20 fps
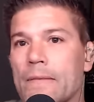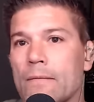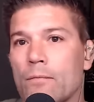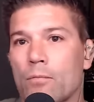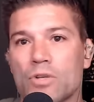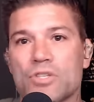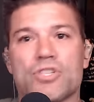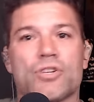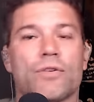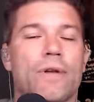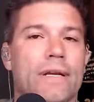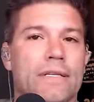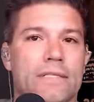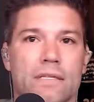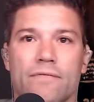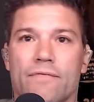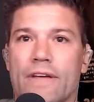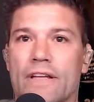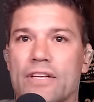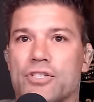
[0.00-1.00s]
what's your next
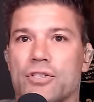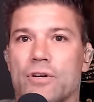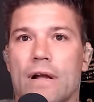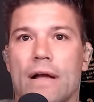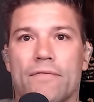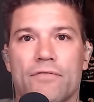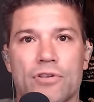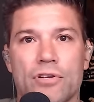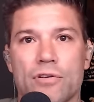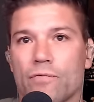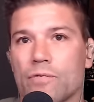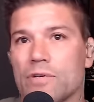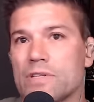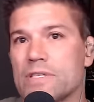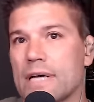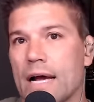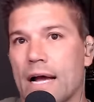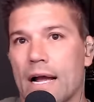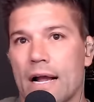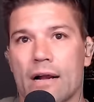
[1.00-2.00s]
adventure after you've
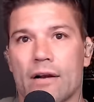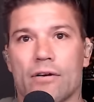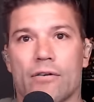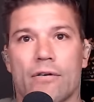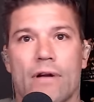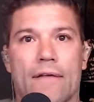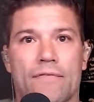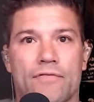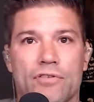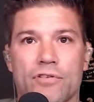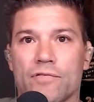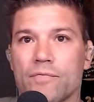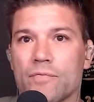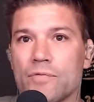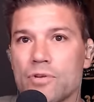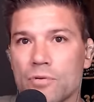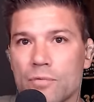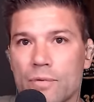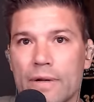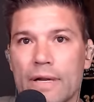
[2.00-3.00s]
retired or after you've,
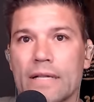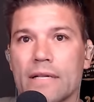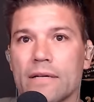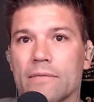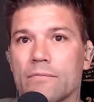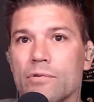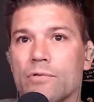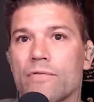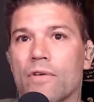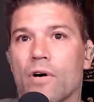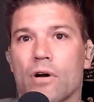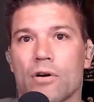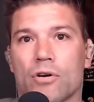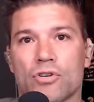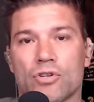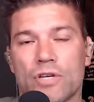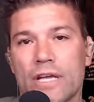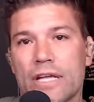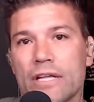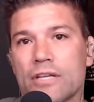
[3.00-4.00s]
you're ready to move on
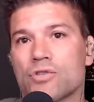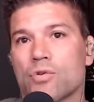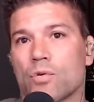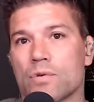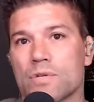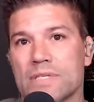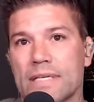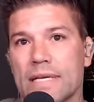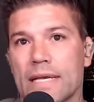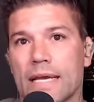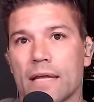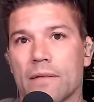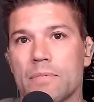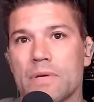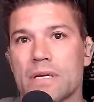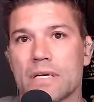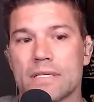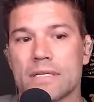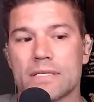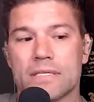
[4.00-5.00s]
or getting towards the end?
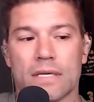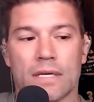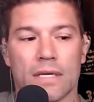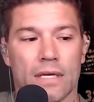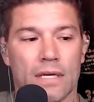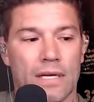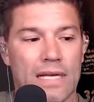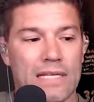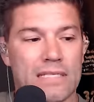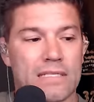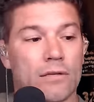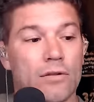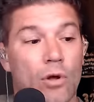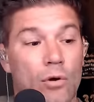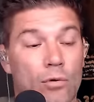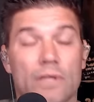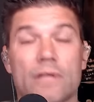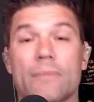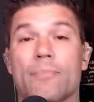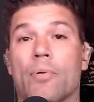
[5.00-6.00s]
Because it's a
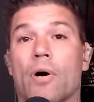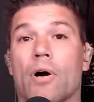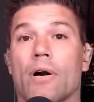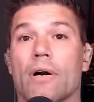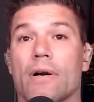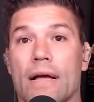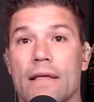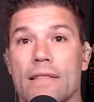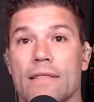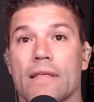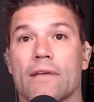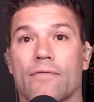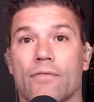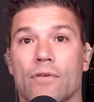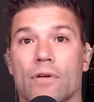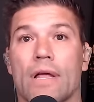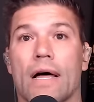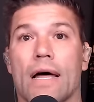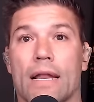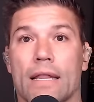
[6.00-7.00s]
lonely part, I think, for
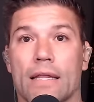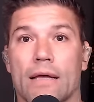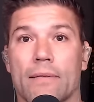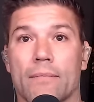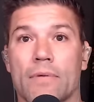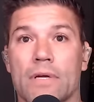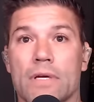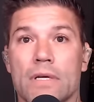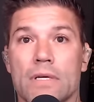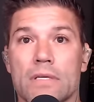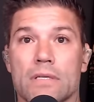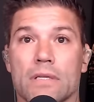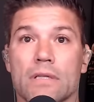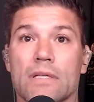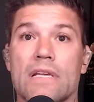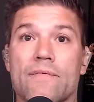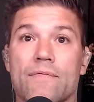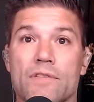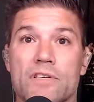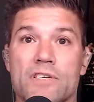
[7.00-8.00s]
a lot of them to
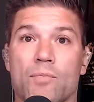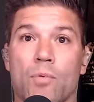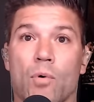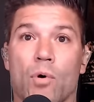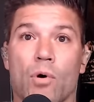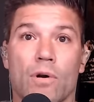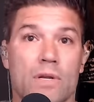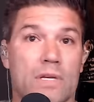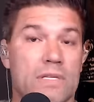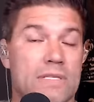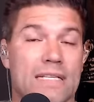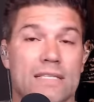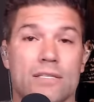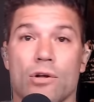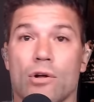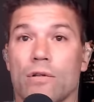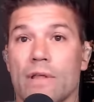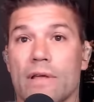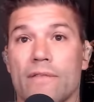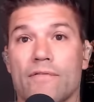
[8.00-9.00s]
leave the sport because yeah. that's
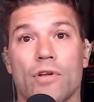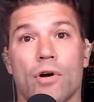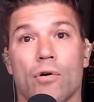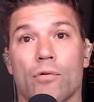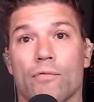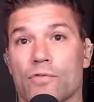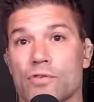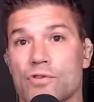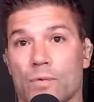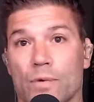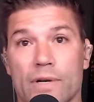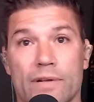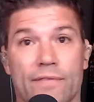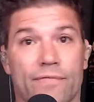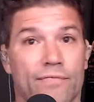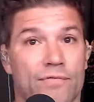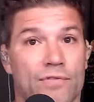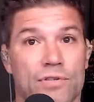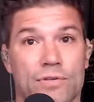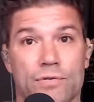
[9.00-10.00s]
all they've known for
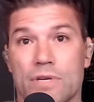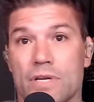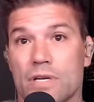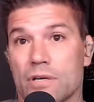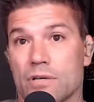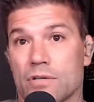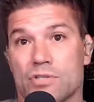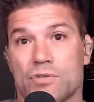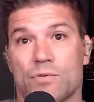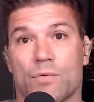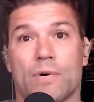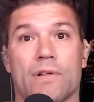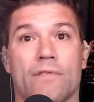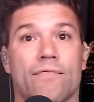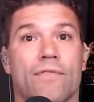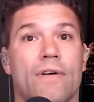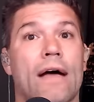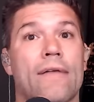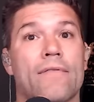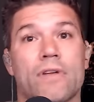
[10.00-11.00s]
twenty-two years,
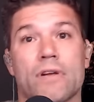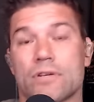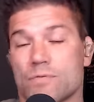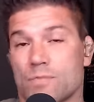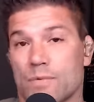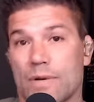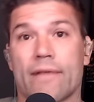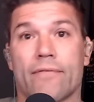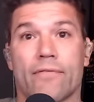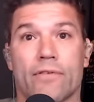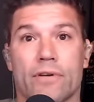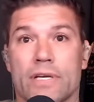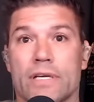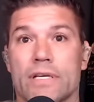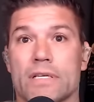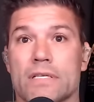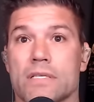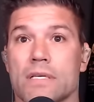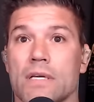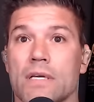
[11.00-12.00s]
twenty-five years, whatever it
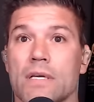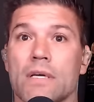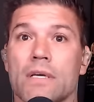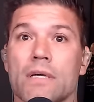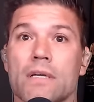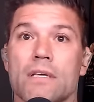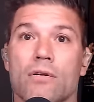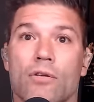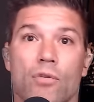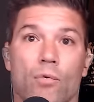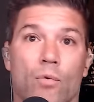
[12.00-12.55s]
is. You know, the